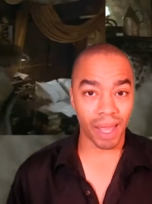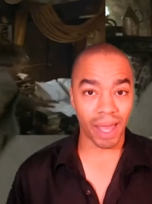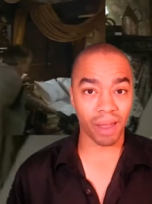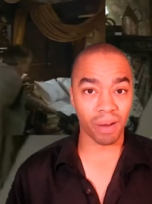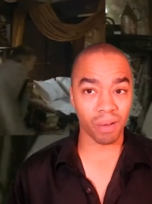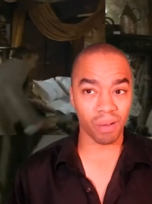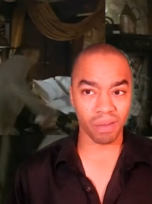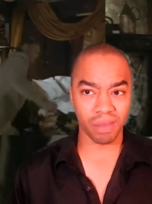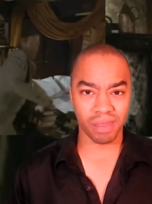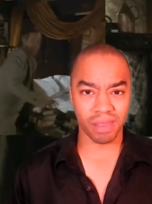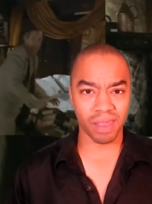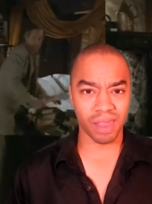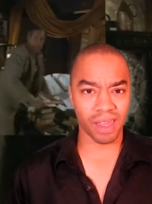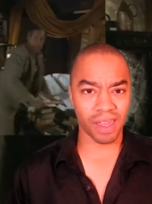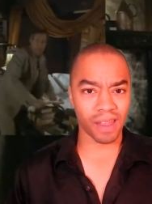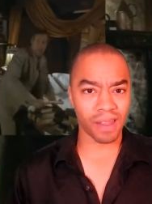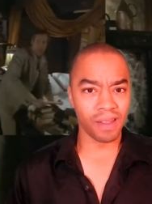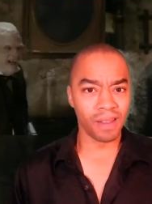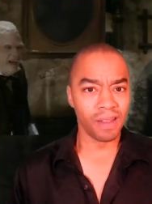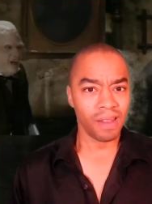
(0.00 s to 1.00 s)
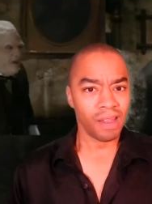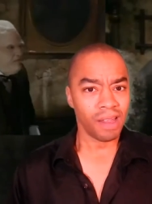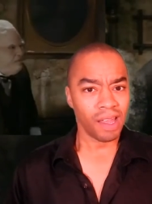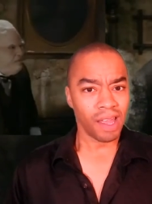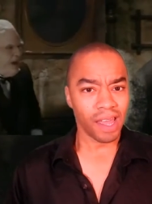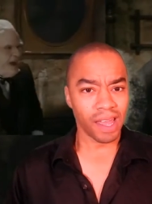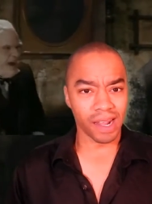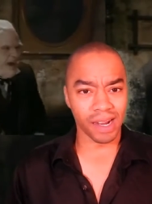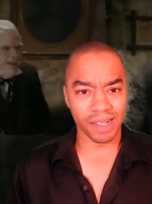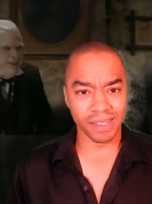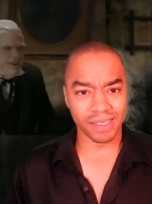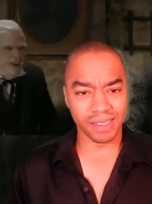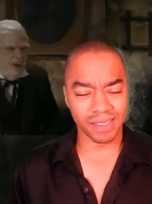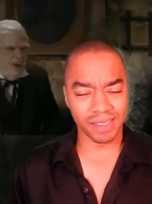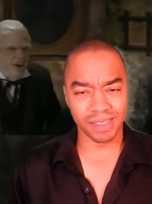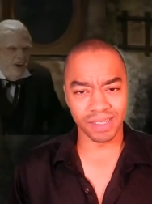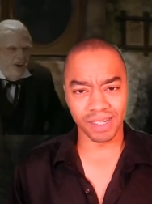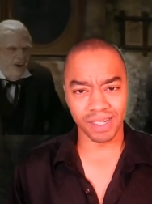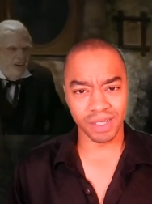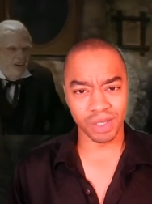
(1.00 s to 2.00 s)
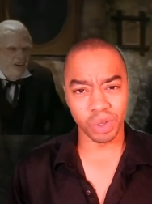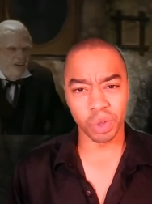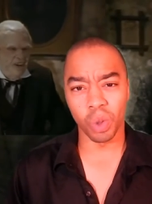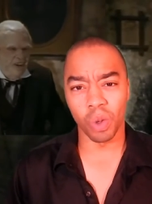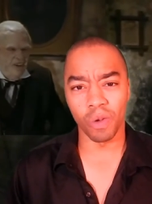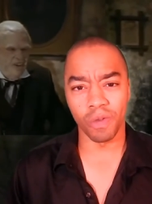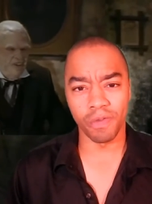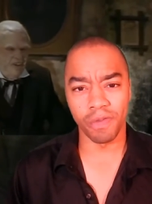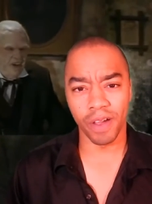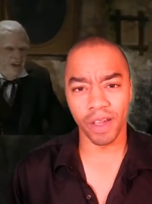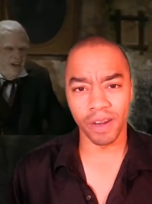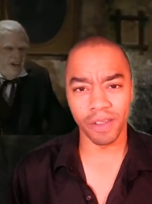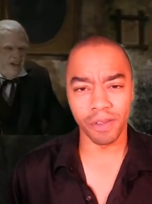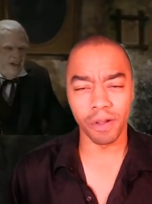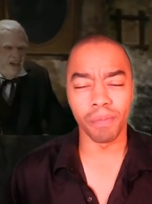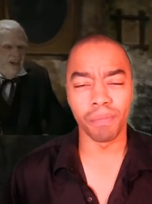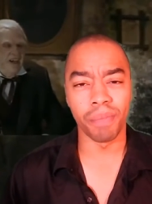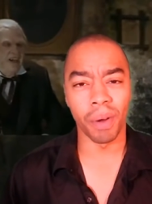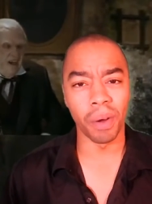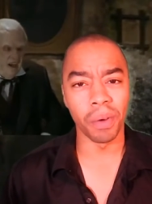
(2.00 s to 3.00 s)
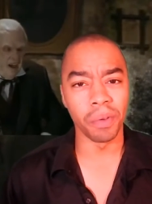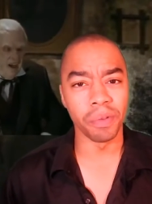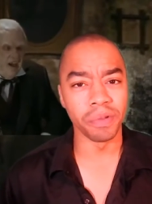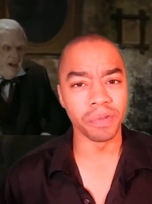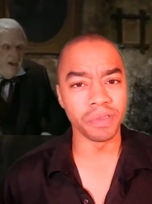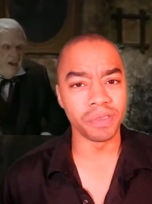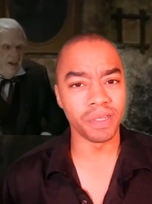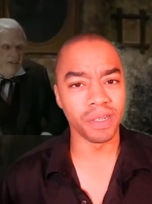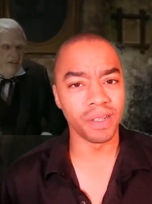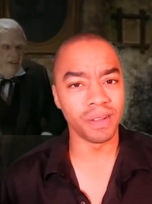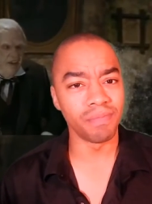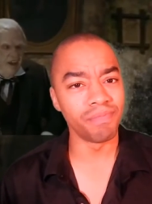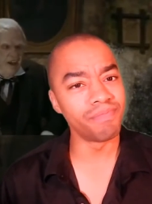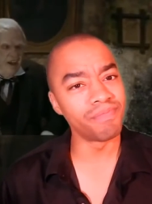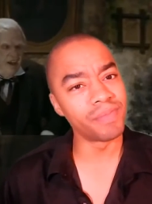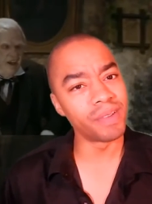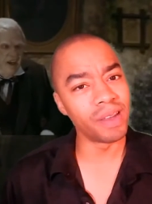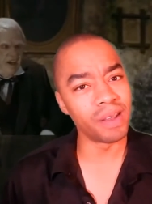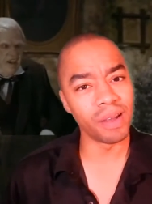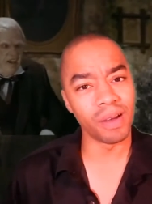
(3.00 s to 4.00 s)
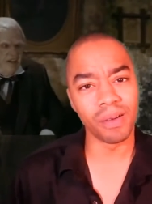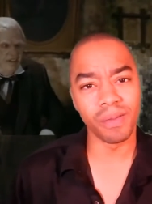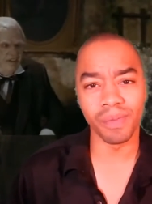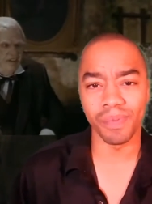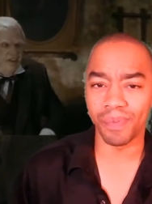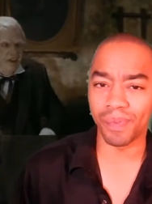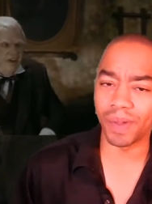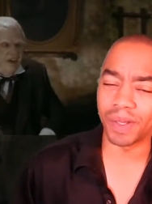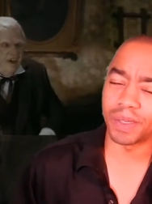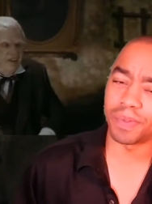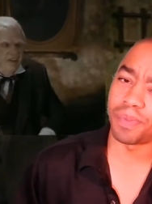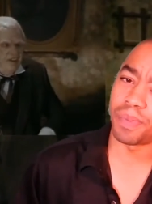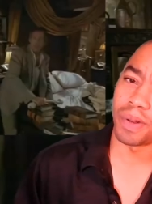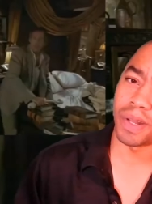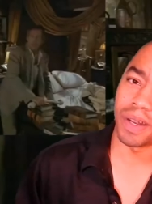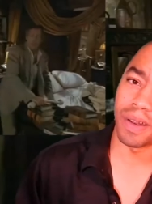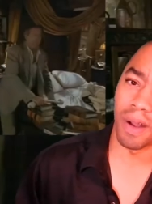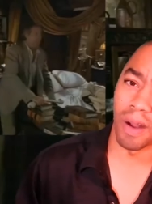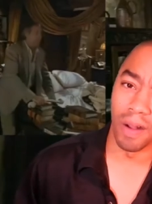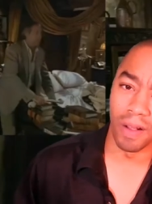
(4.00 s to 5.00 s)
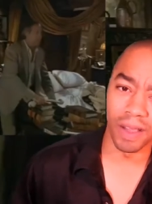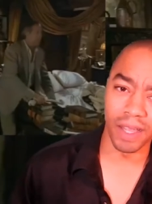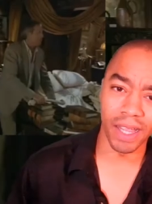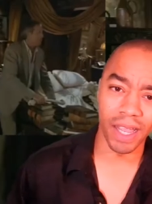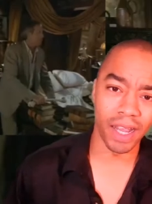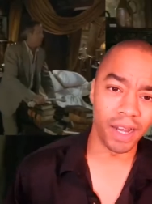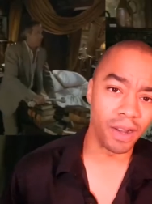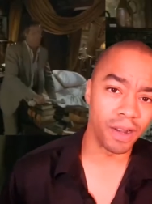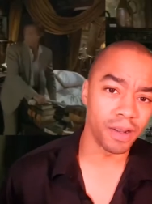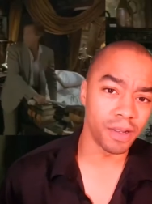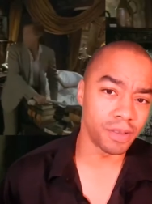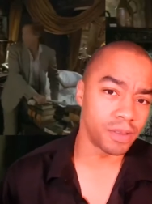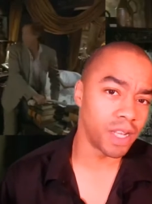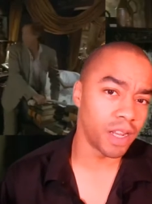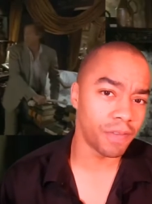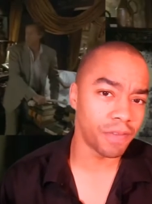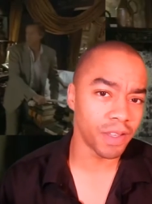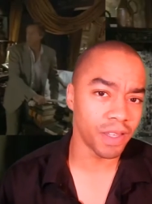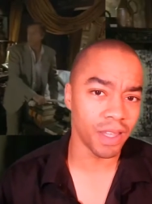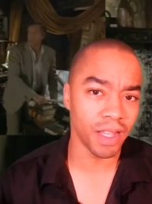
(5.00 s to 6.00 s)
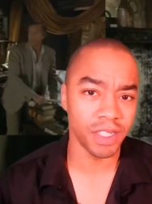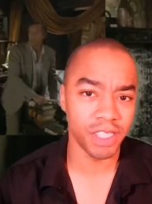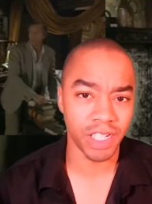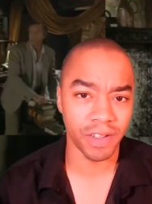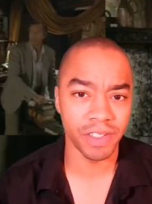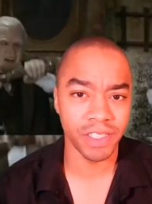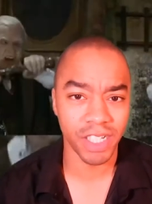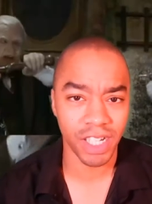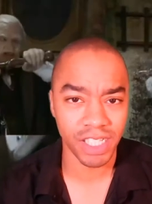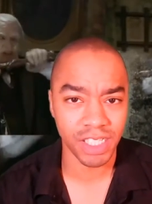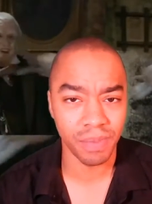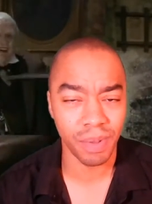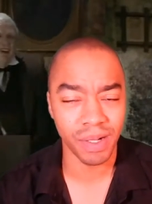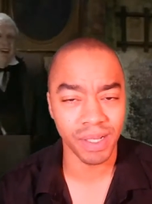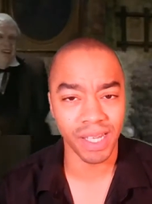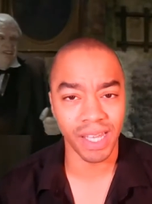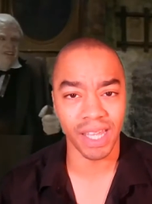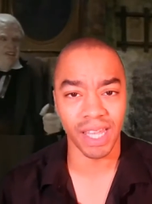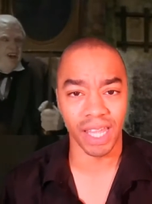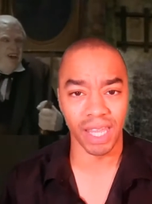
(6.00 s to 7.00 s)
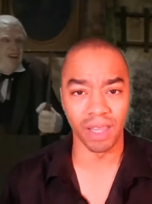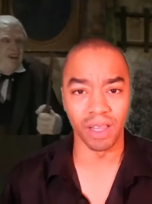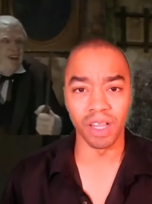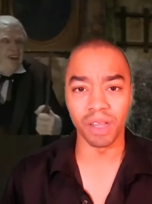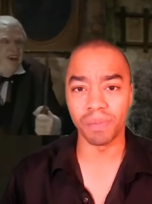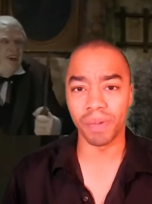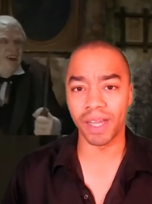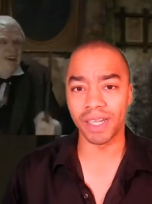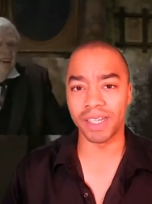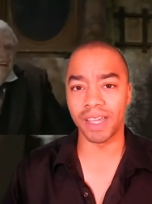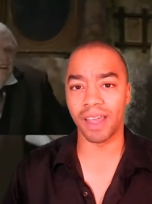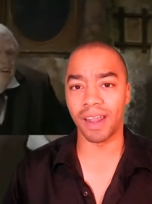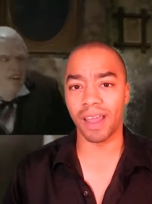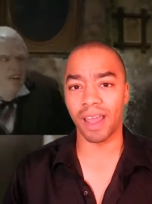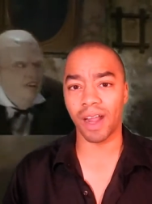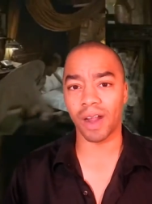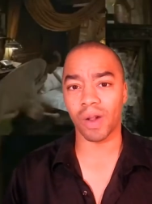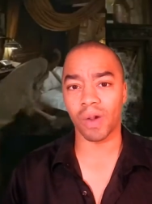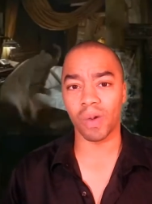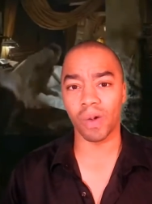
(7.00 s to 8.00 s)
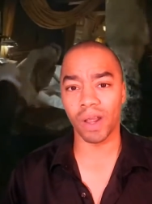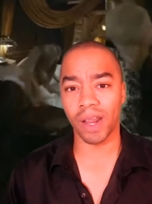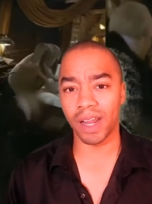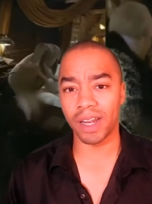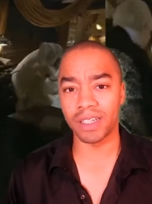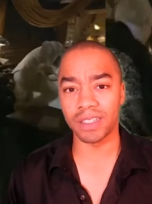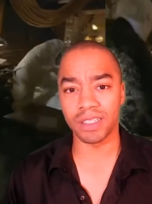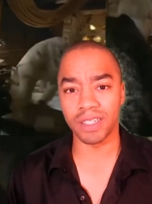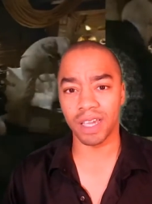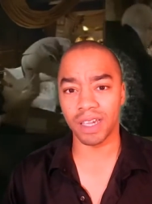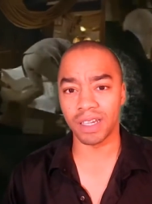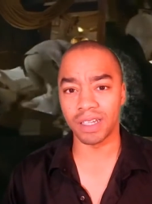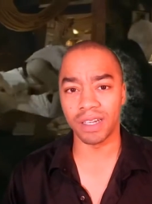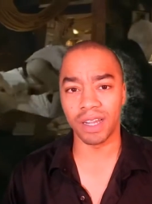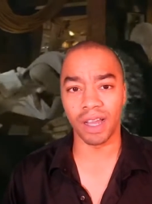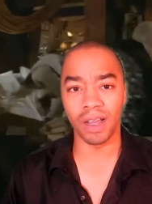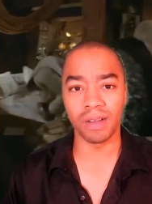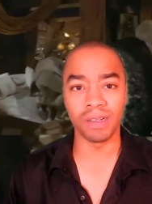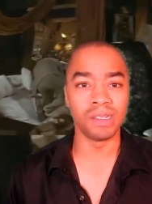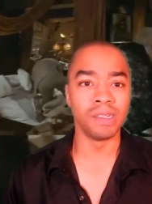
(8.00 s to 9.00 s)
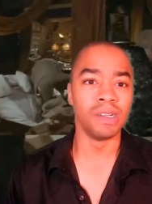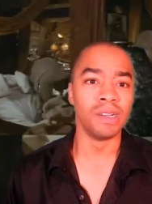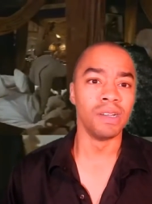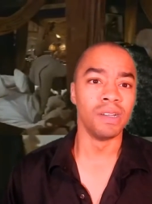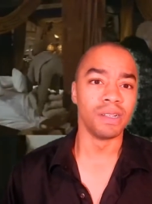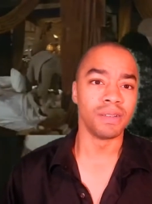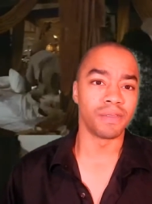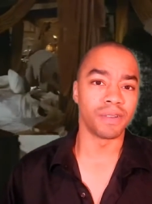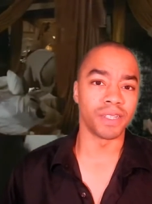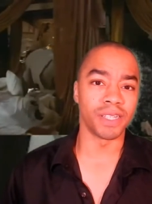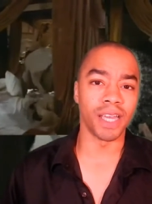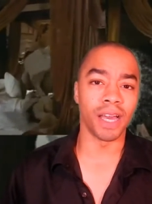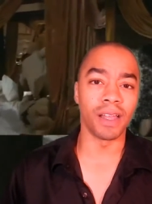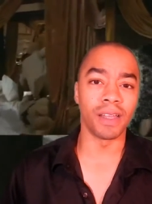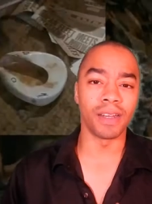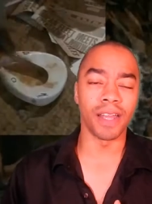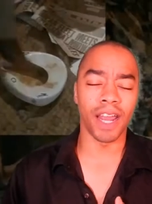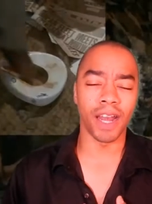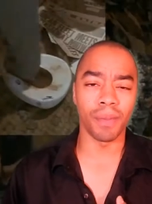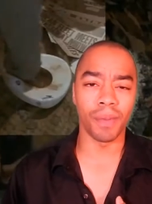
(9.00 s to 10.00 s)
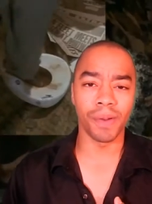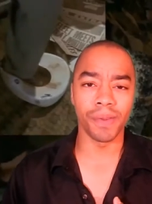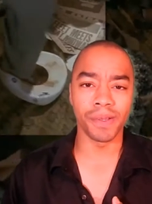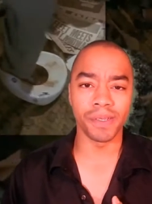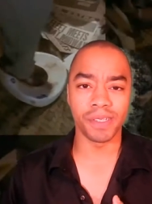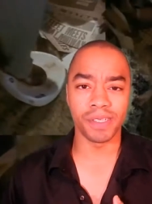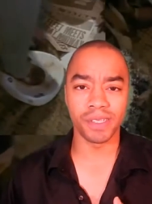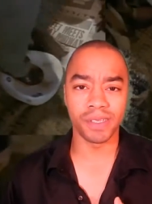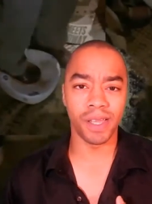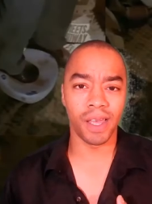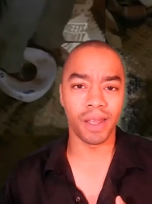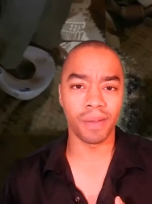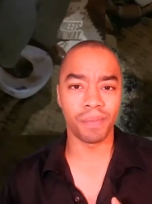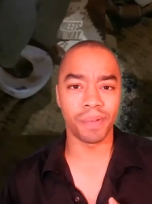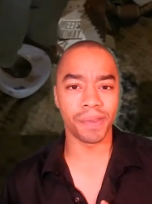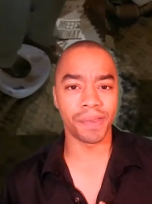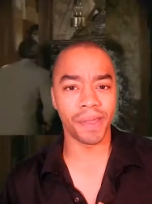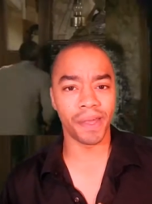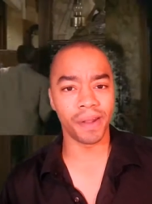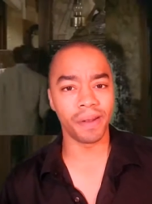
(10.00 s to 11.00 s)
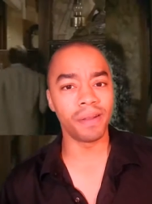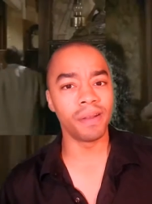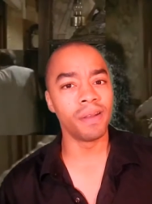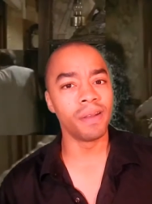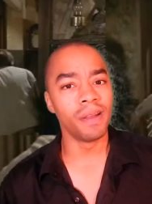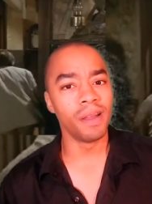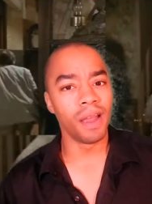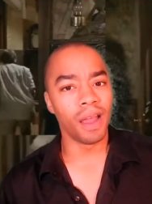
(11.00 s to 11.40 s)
battle thing and it's just like a sword fight of their bones, and you know it's pretty gnarly. And you can definitely think Chevy Chase is about to get killed by Dan Aykroyd any second now for yelling at him on the set. But then